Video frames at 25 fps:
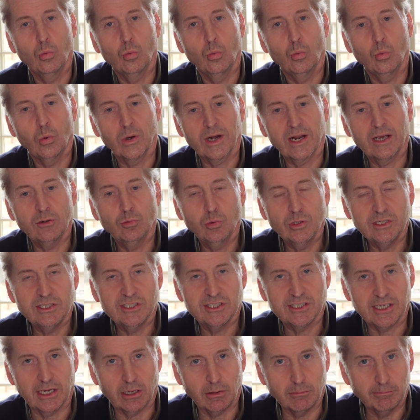What I would
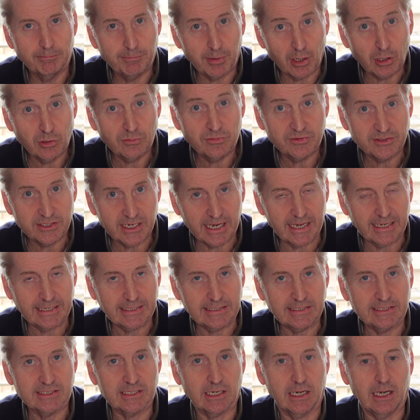say, on both
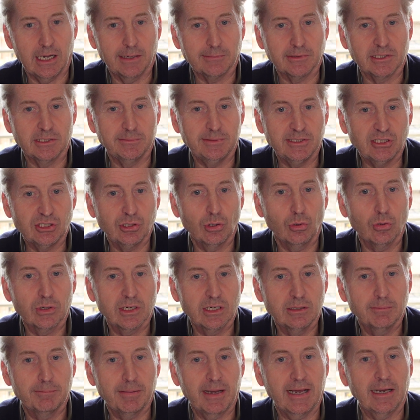days, I'm going to be
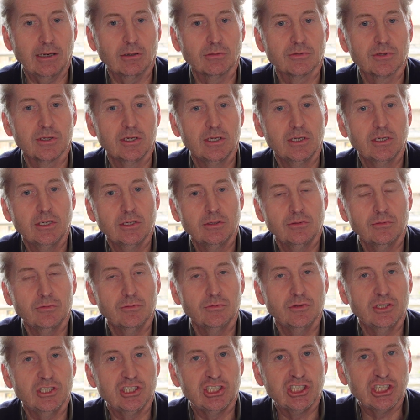talking about
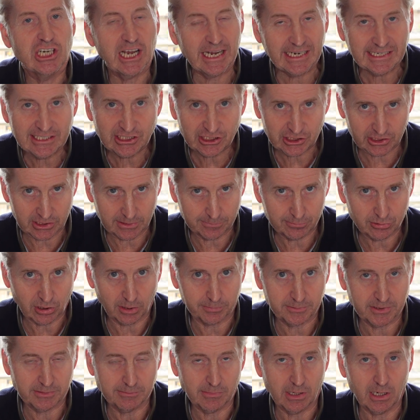the change in the
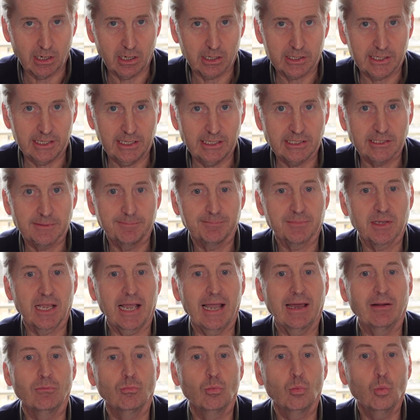property market
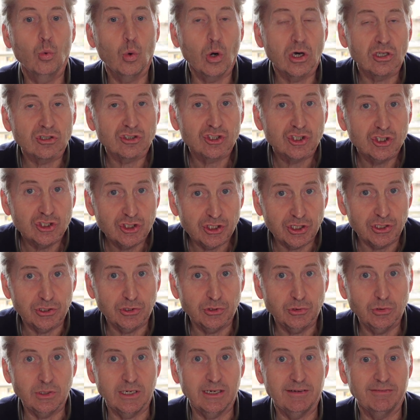and what to
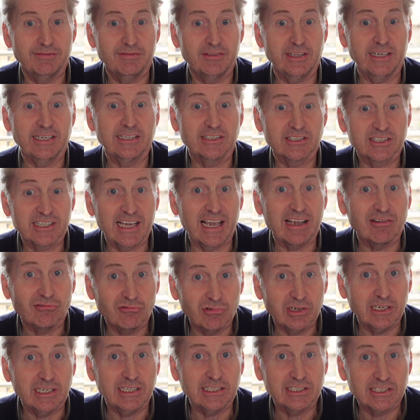do if things get
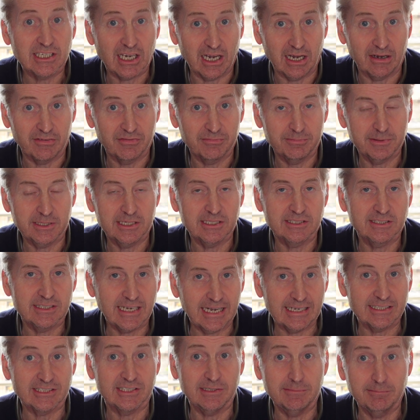really tough, because
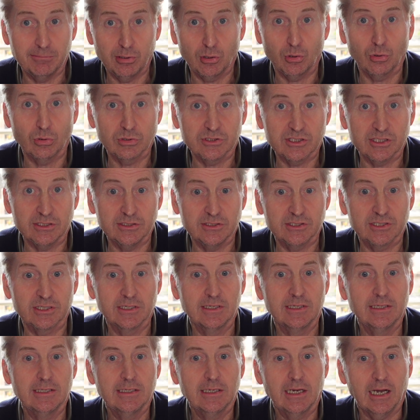that's important.
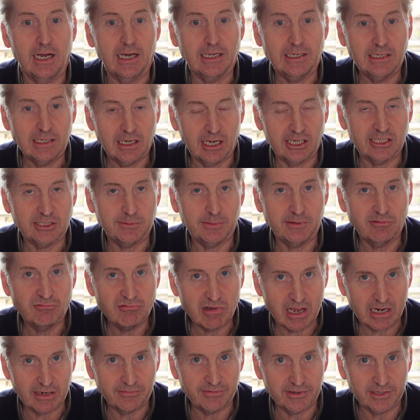I like to be
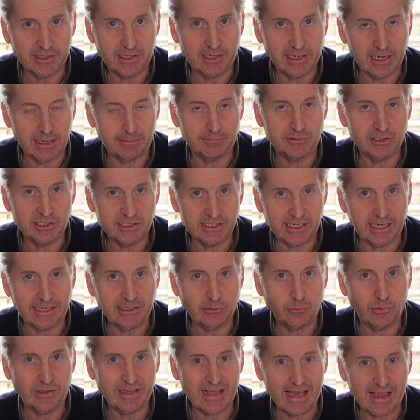relevant and up to
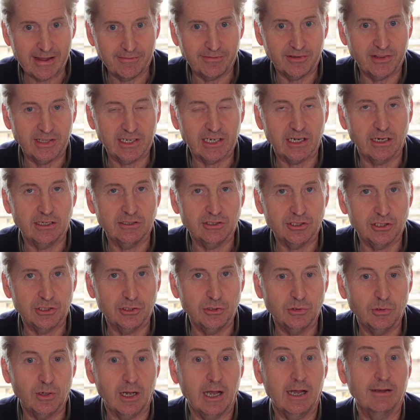date with everything I
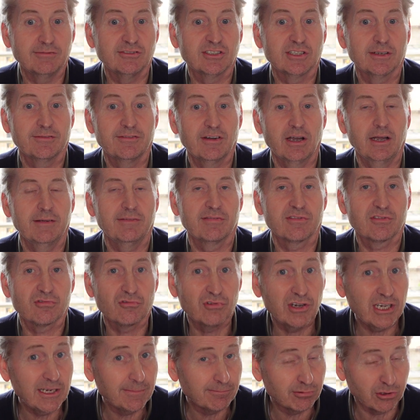do. I've survived
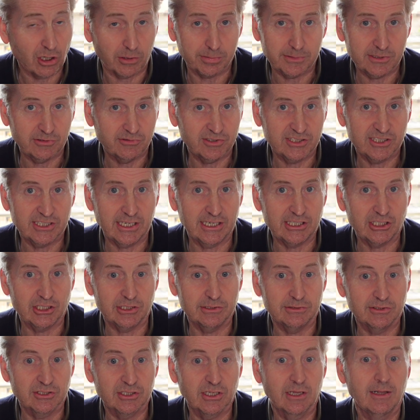3 property
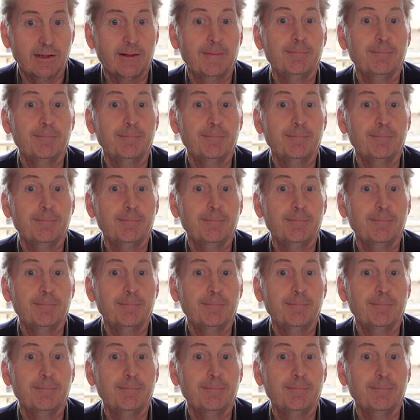recessions.